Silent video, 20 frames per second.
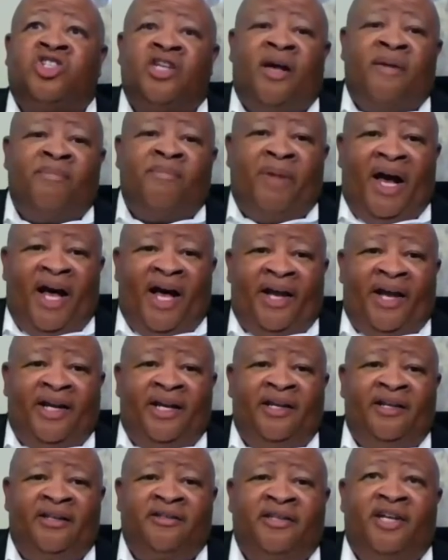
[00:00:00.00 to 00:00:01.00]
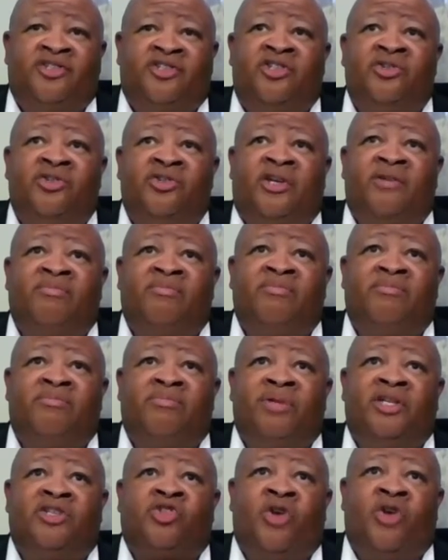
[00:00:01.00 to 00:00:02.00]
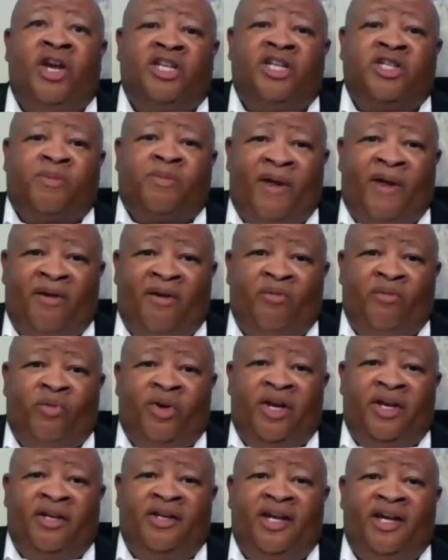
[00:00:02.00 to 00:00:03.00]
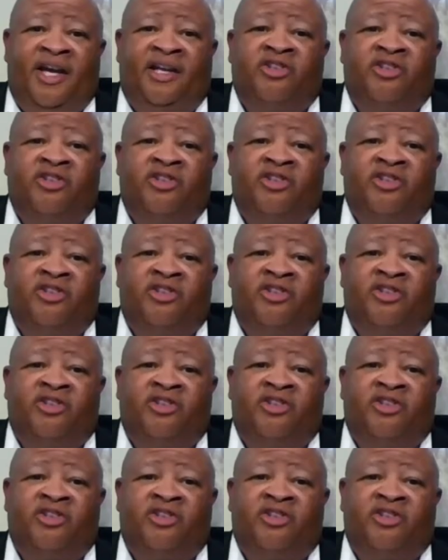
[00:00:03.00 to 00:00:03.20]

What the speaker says: somebody that you can be transparent with